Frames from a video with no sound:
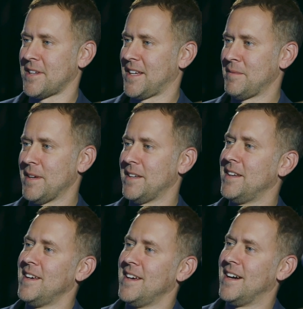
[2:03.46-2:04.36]
to come in
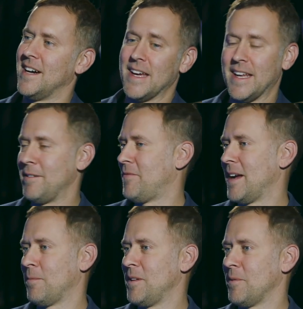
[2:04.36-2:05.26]
uh, and, and, in
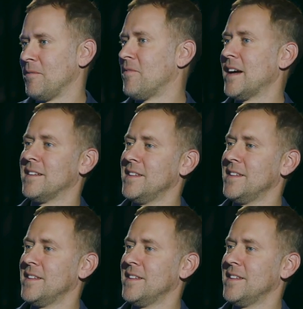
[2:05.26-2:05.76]
fact when they were fighting